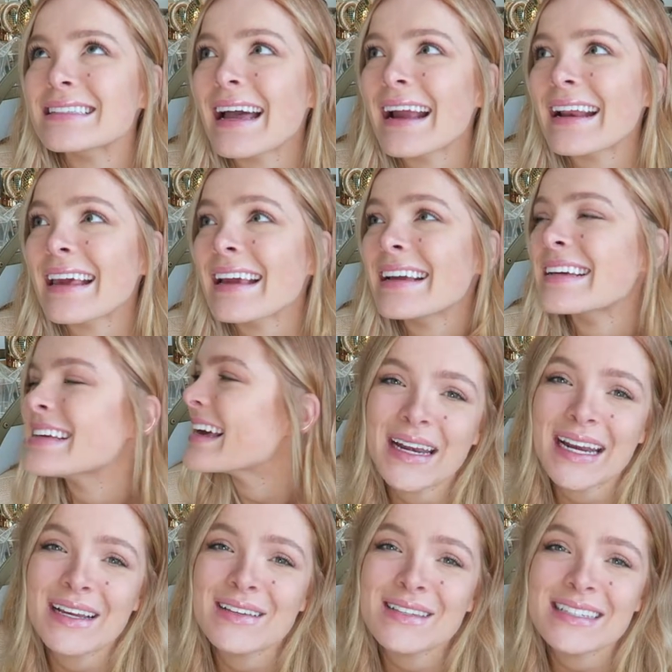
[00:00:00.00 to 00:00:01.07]
exciting.
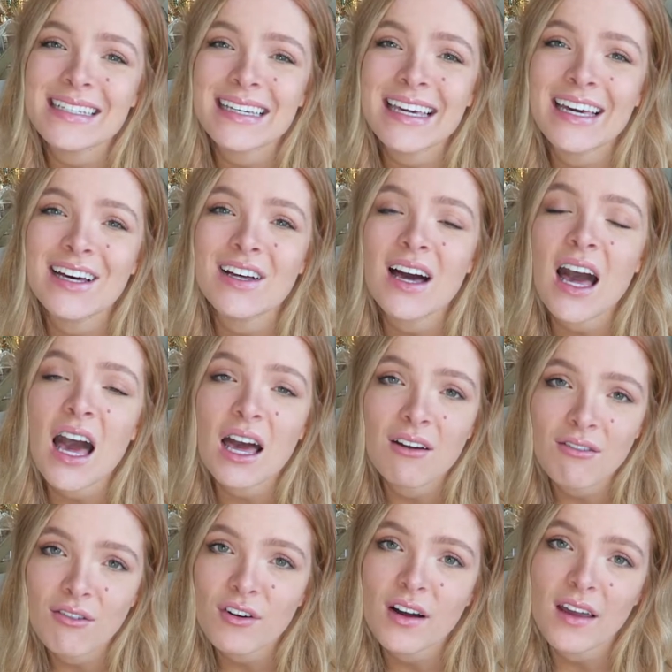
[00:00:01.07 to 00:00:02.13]
But I used to kill
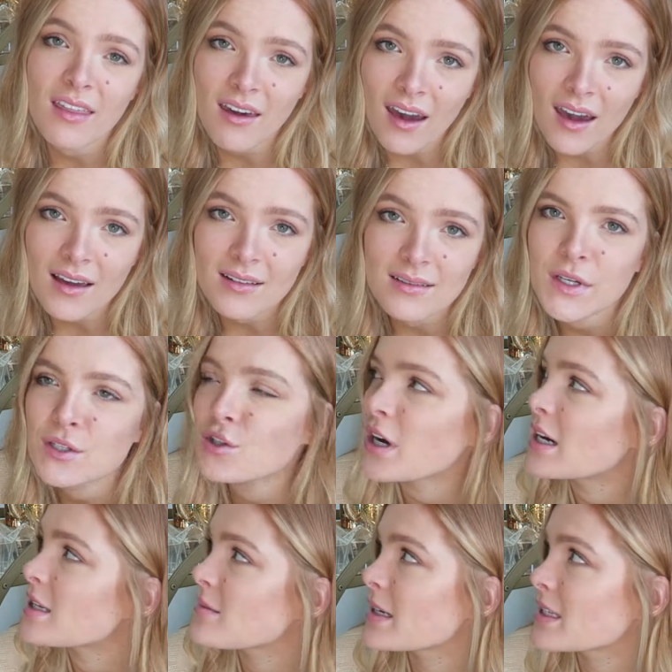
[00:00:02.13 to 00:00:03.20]
everything. And
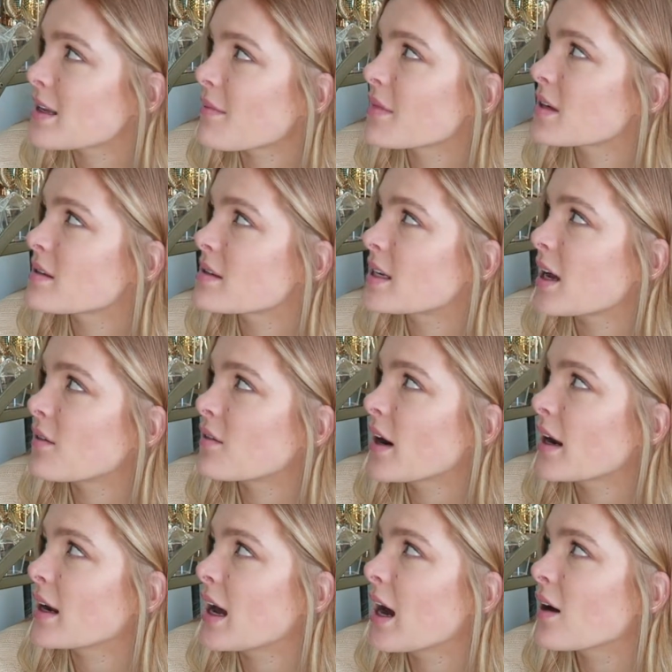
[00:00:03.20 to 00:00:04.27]
trust me, something's dead
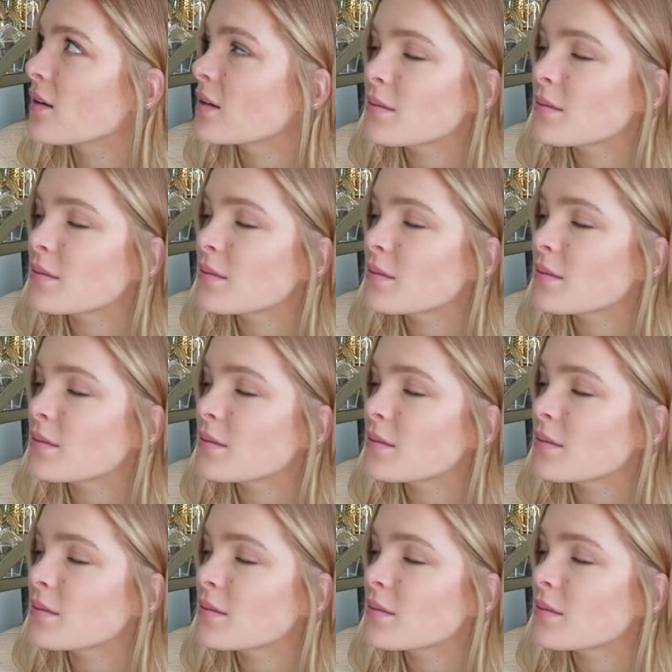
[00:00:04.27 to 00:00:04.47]
right now.